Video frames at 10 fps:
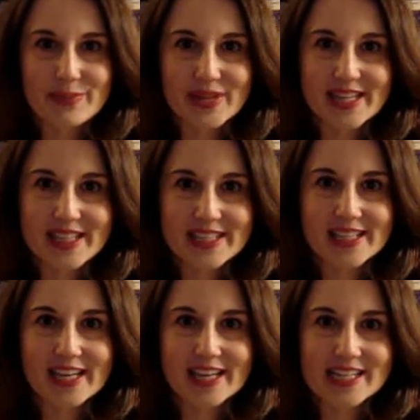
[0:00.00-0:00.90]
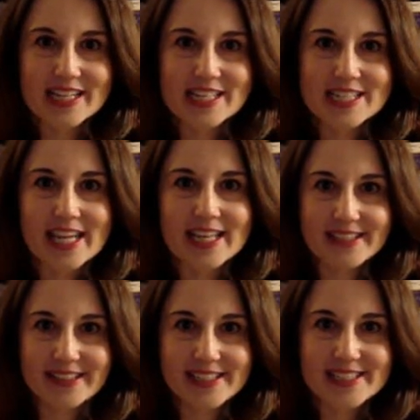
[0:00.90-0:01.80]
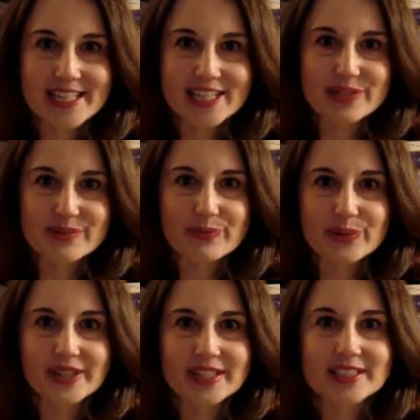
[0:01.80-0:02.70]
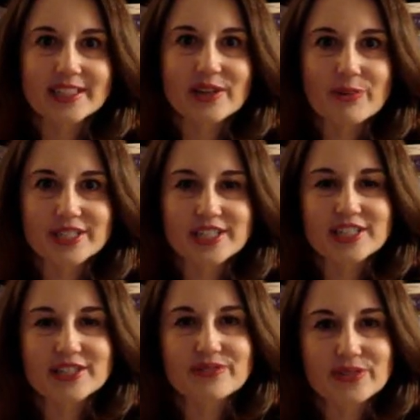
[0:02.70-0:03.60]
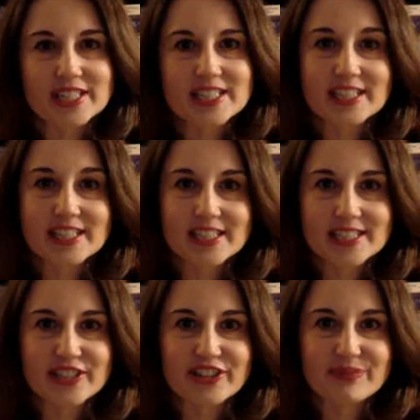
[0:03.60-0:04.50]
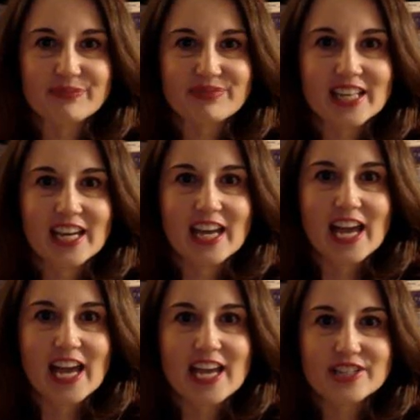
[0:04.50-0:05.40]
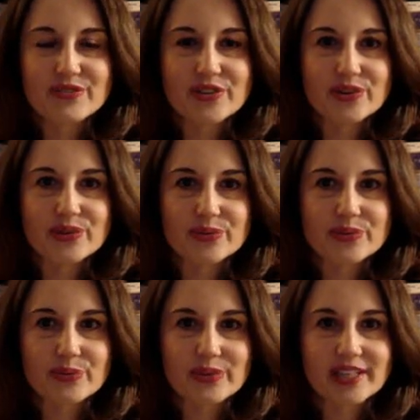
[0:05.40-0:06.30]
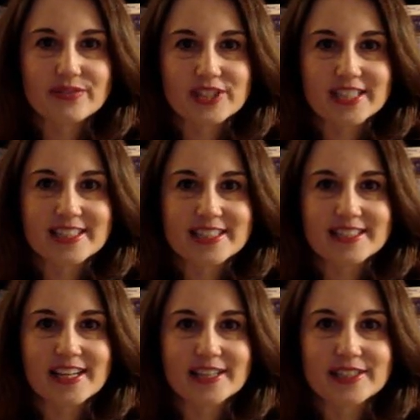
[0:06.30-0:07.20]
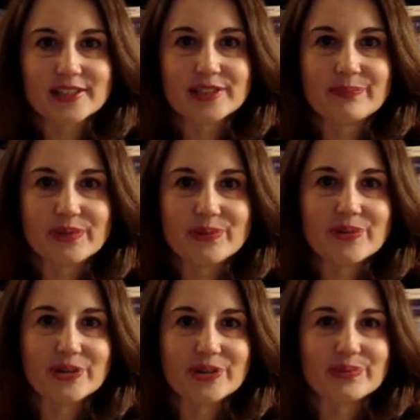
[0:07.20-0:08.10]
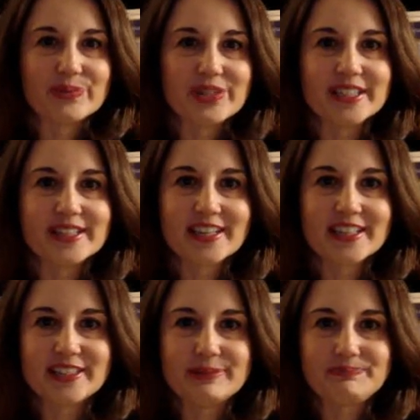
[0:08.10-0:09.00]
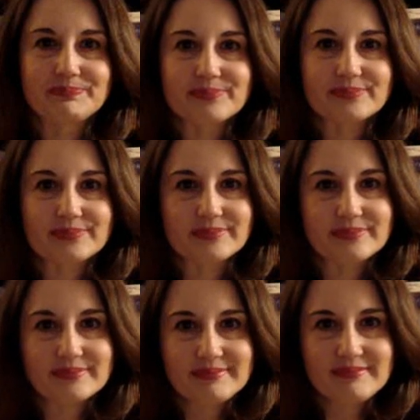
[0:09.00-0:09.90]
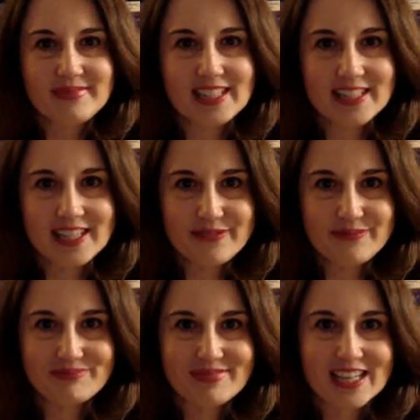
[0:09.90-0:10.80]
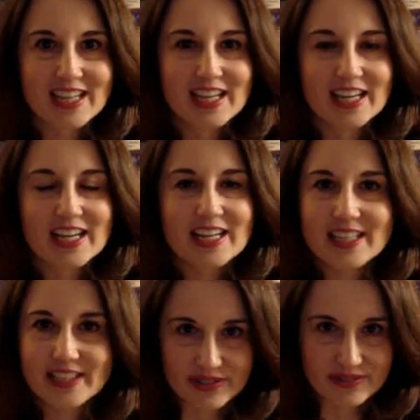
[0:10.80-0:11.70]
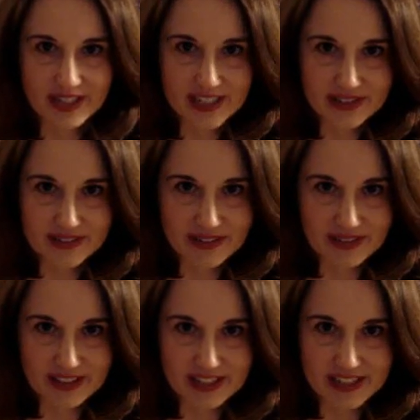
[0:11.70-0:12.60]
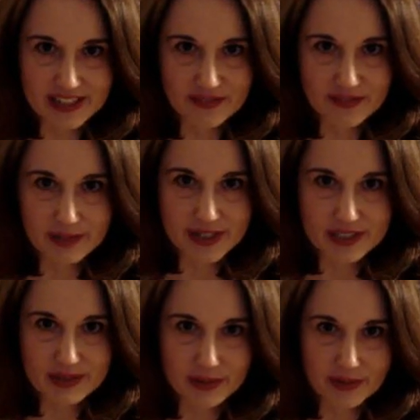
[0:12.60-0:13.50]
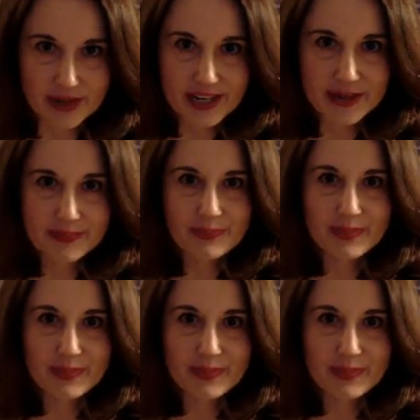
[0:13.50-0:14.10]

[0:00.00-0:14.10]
But I think that is at least as important a question for us to consider as for those we have just elected or re-elected. Now, I hate to rain on everybody's parade,